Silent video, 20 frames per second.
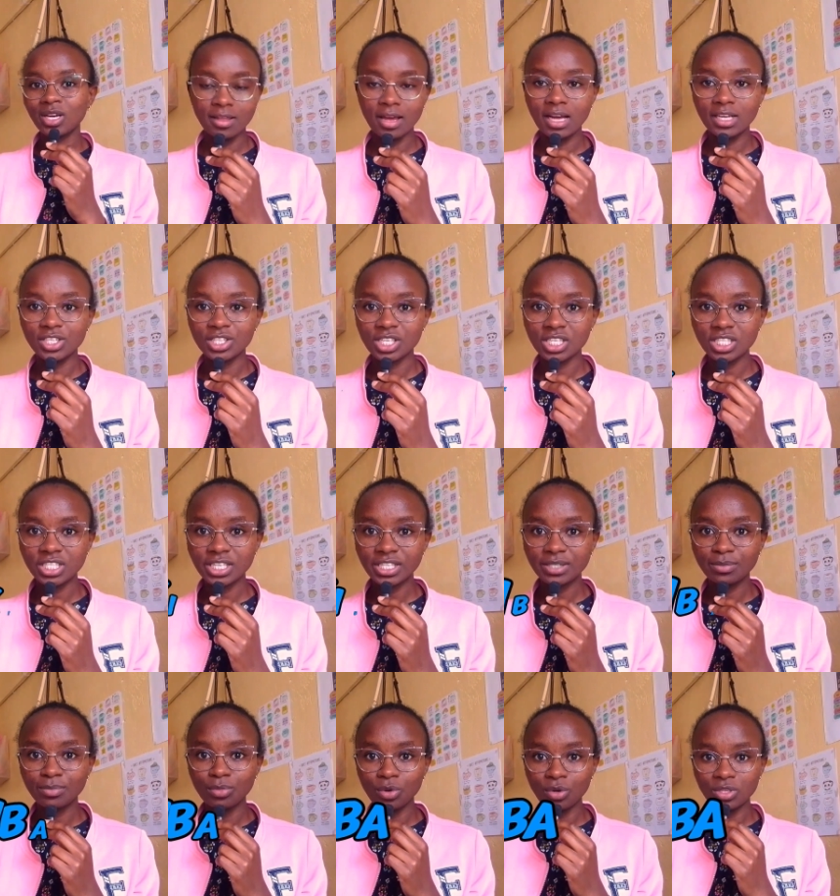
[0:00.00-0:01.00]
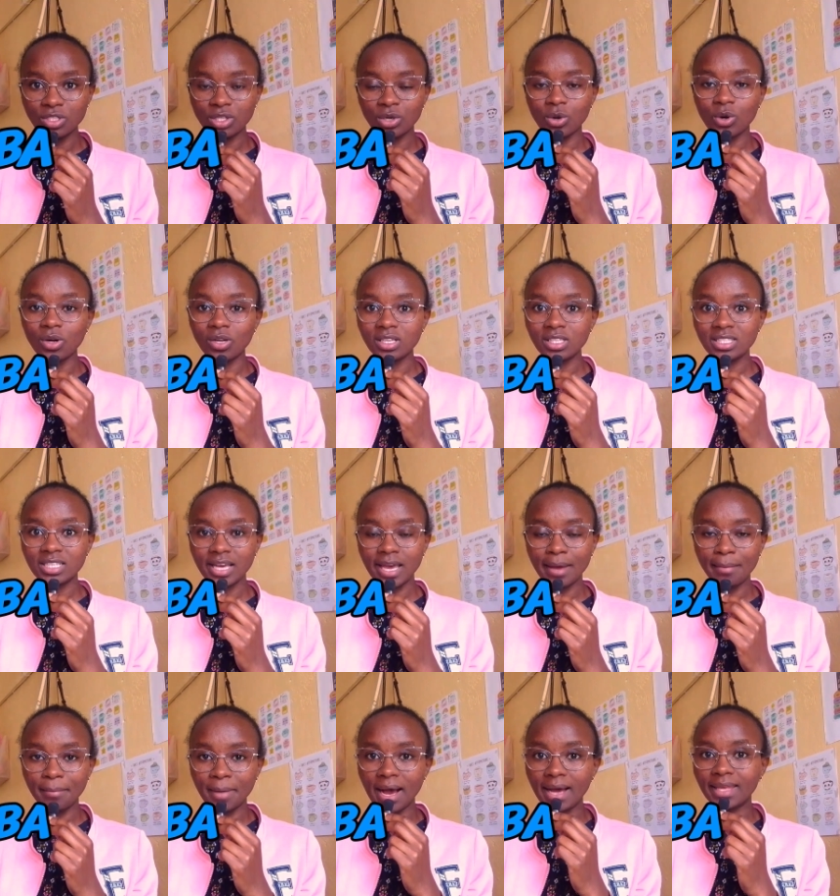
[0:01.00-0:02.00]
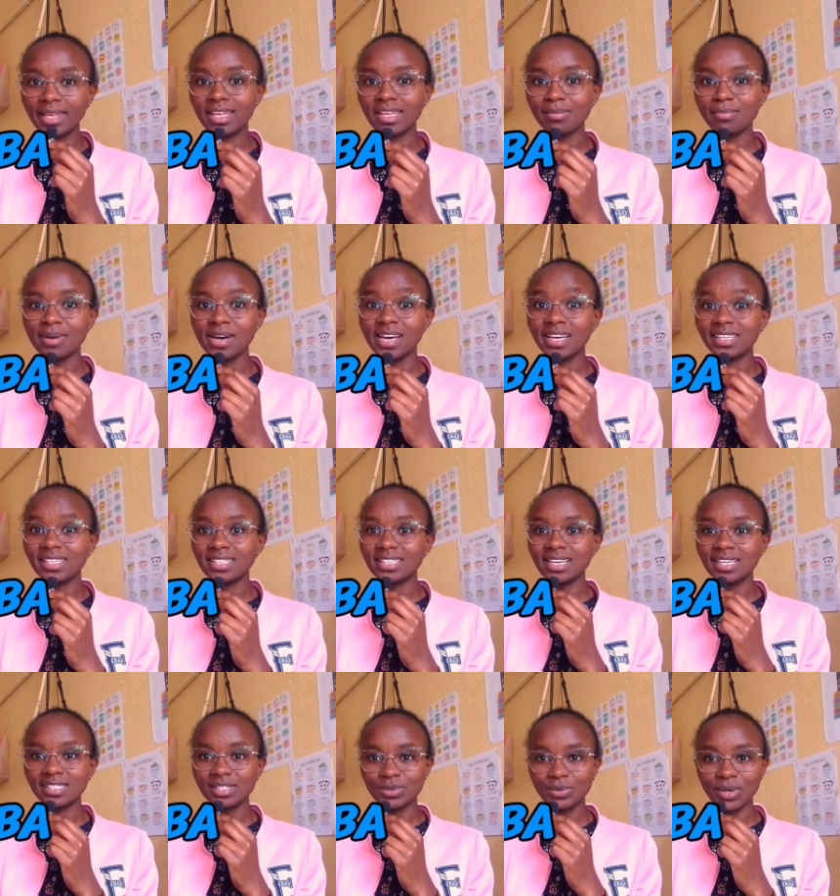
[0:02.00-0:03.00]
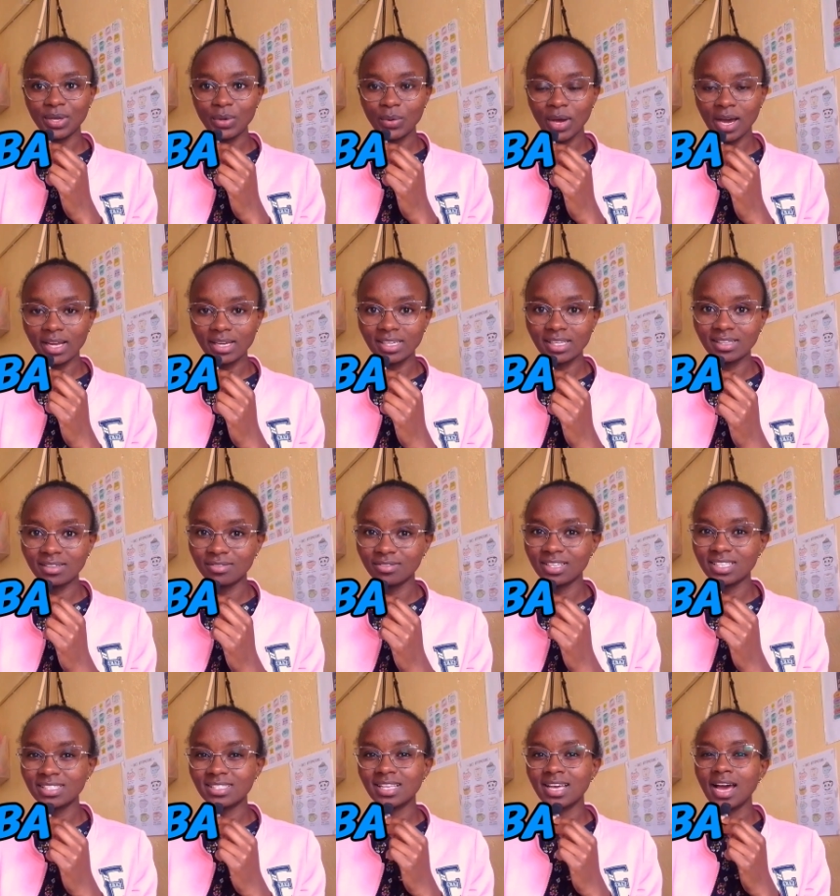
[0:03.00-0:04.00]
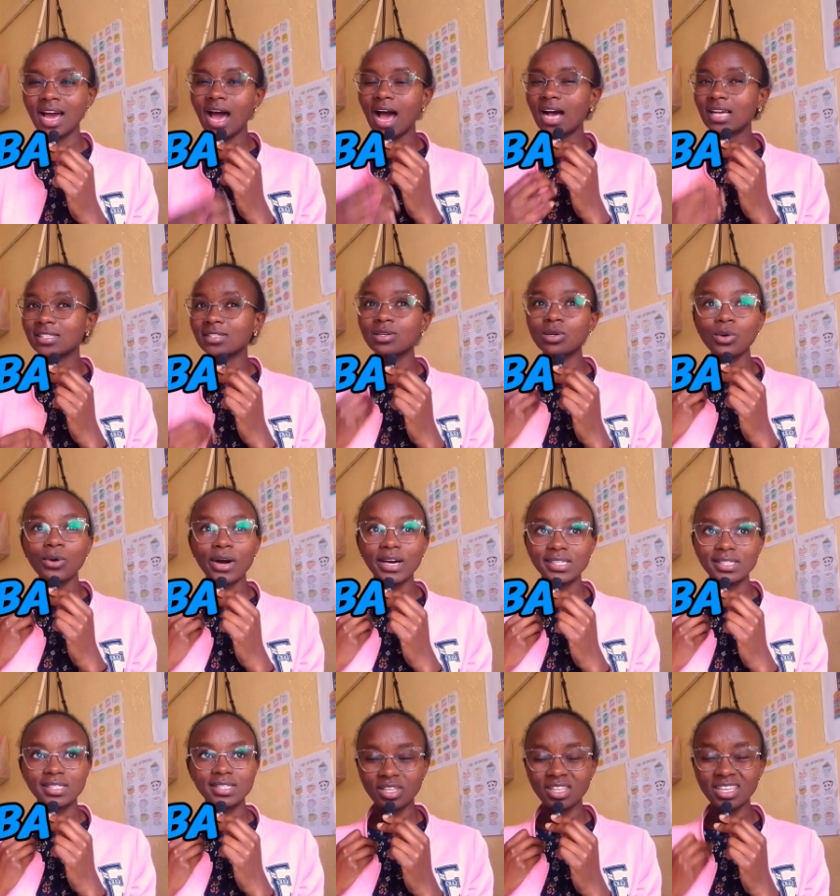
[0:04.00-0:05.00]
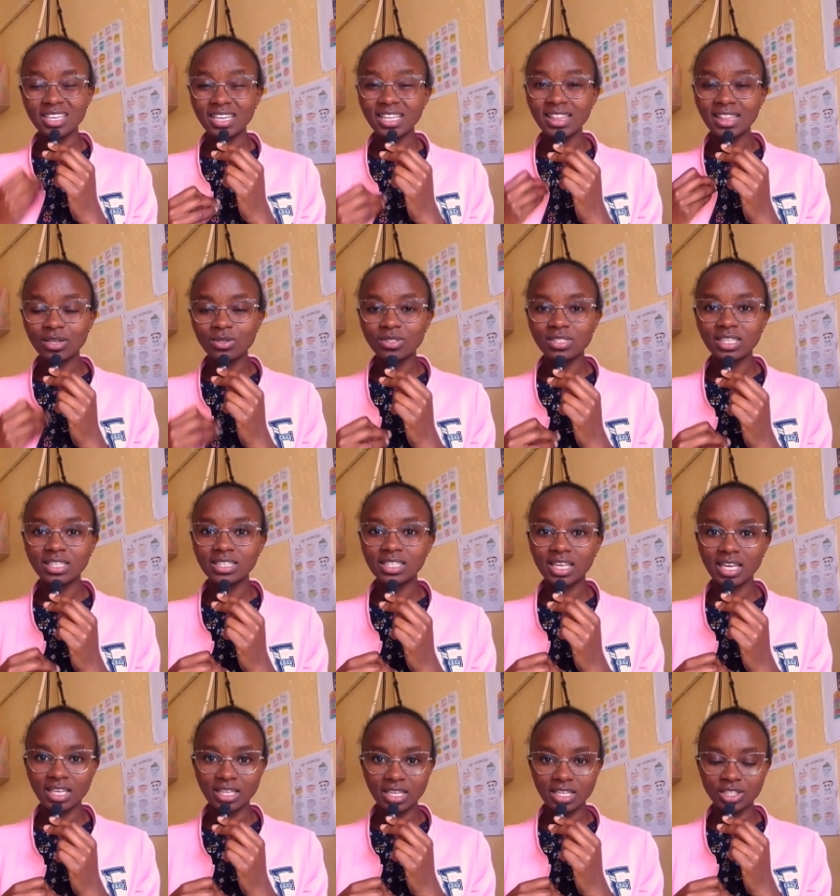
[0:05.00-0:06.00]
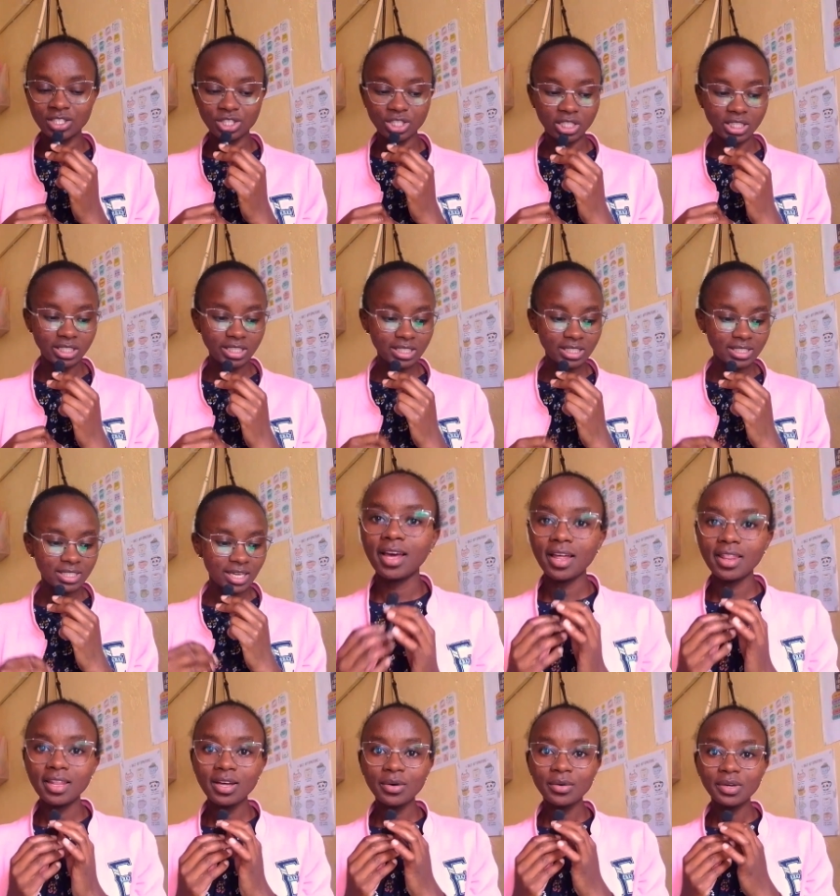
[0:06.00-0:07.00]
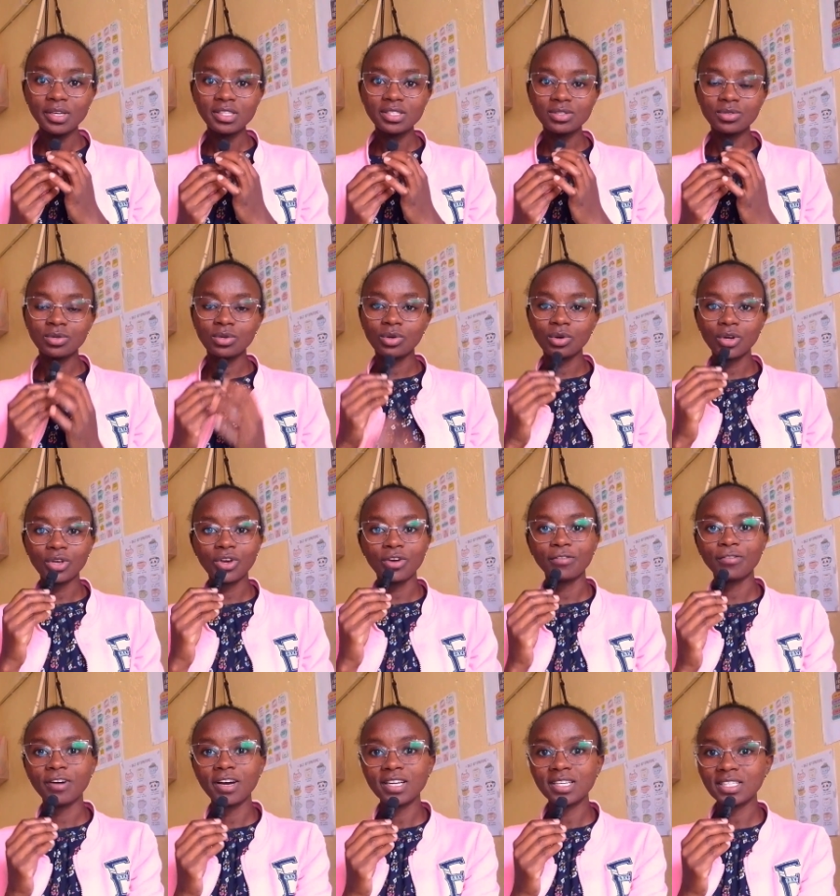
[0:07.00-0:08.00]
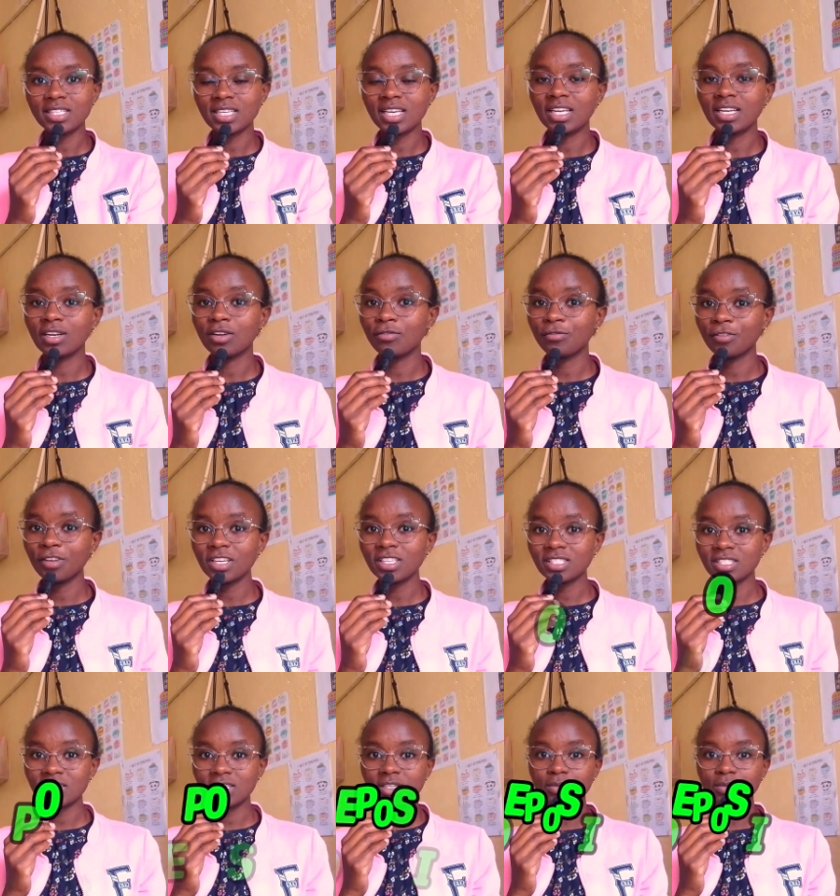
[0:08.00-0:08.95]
a treasury bond called Akiba, and here is where you can invest as low as 3,000 Kenyan shillings. The other way is to lock your fund in fixed